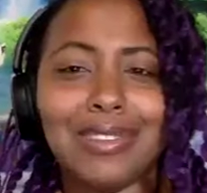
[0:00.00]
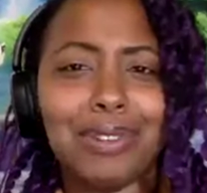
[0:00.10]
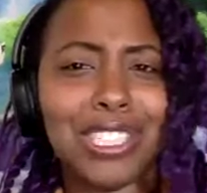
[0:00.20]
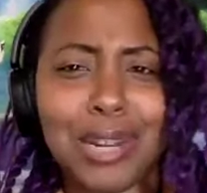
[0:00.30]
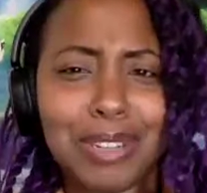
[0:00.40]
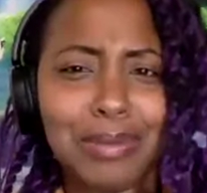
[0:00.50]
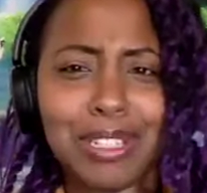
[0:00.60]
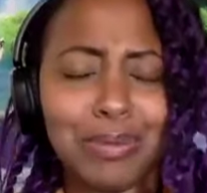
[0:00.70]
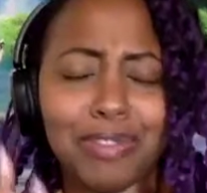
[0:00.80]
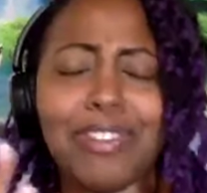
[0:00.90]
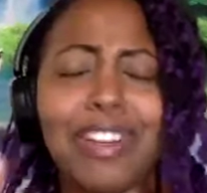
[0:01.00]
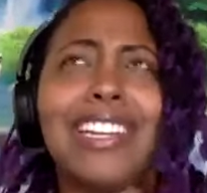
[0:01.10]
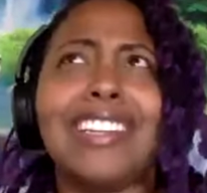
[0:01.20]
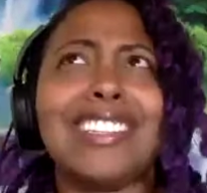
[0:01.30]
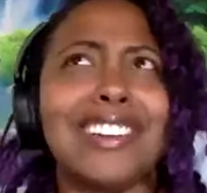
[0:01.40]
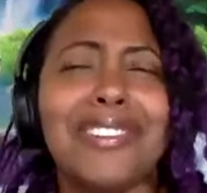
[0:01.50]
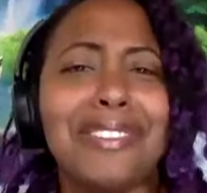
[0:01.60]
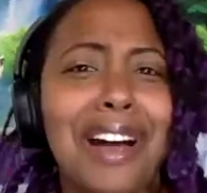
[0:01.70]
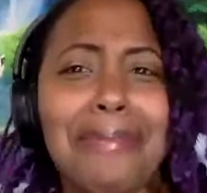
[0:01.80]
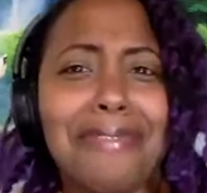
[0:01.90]
the workshop's going to be super fun.
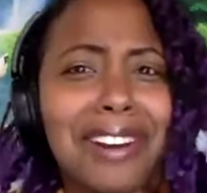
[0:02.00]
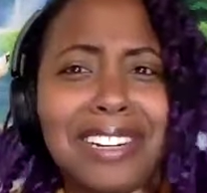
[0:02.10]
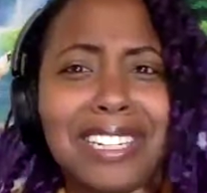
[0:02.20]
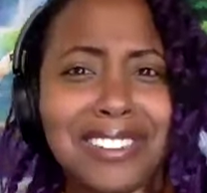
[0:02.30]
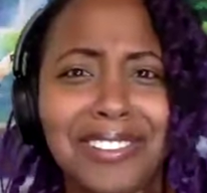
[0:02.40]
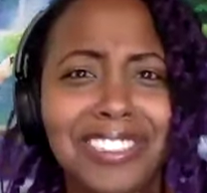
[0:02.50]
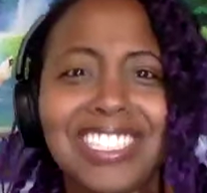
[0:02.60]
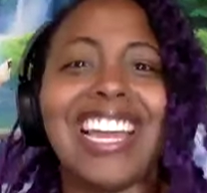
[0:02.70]
So I'm very stoked.